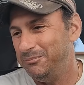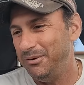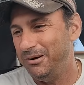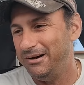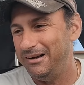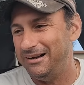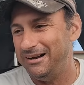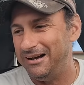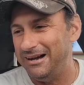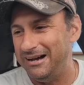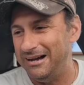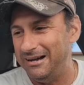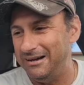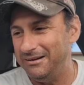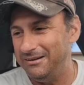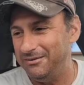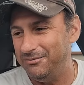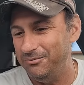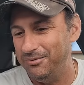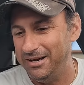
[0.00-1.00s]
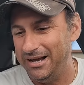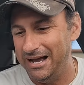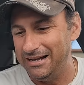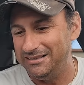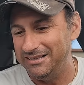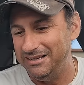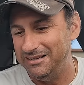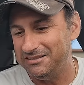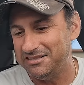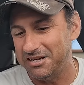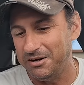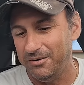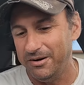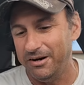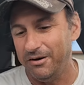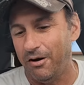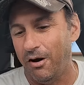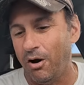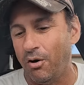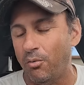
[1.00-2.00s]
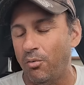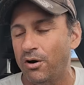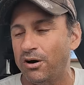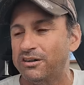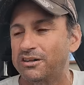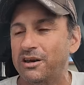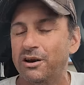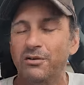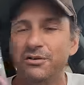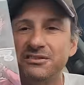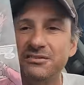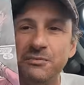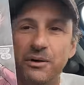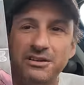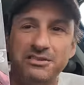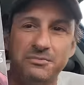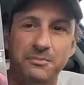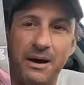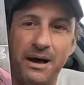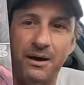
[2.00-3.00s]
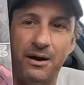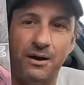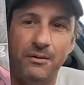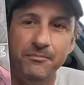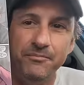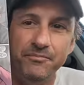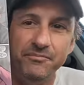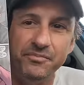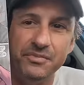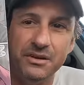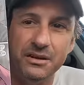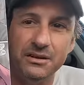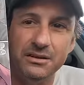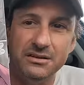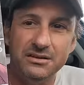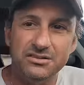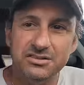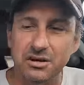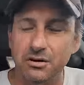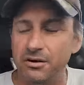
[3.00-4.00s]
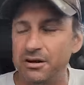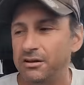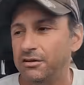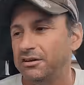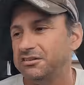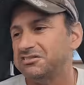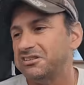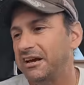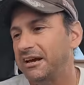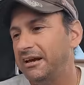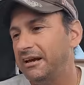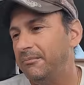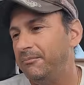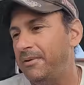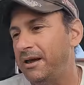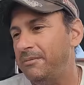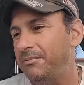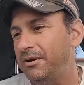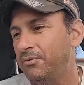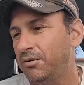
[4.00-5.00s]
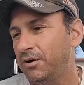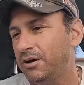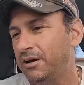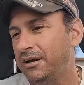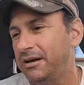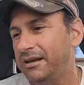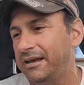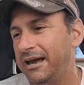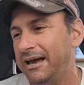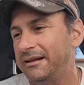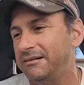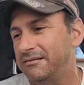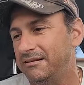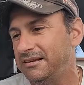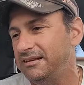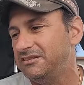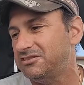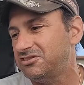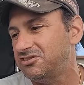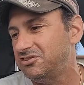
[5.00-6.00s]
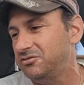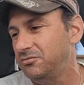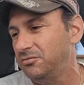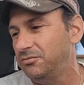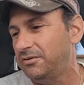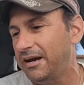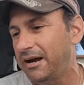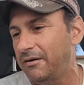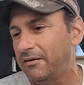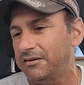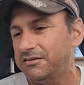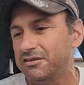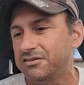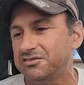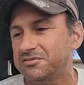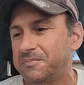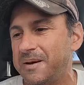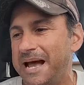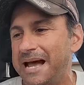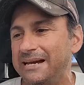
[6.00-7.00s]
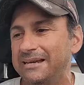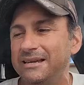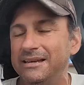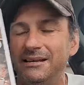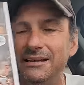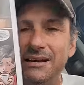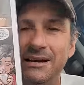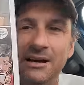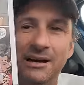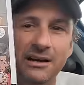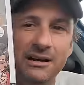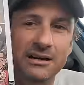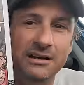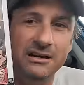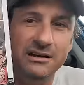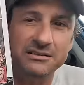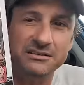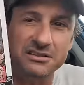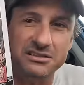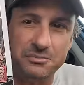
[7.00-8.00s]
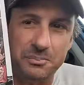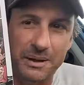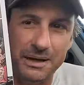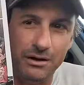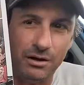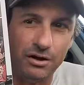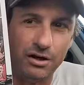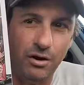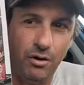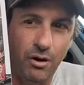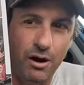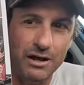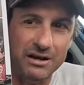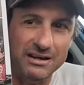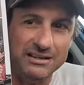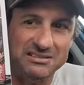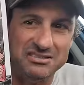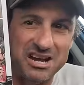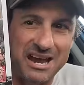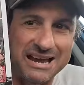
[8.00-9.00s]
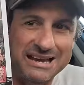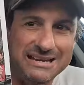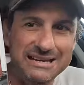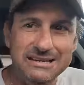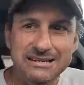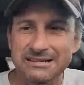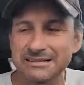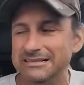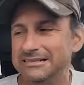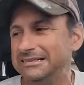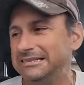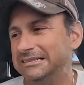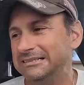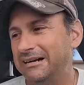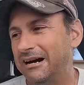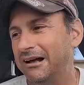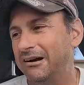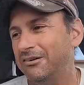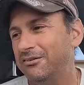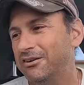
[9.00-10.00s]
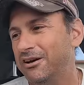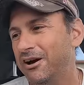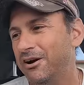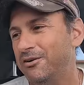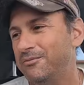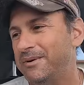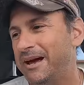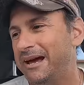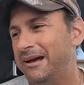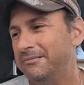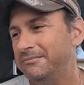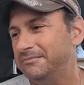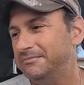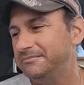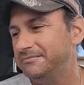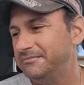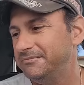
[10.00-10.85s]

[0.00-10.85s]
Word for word: But uh, we got the interior artwork, though. It's much better. So, and it looks like maybe we're going to get these two characters back in here. Does Peter go on a date? I don't know, man.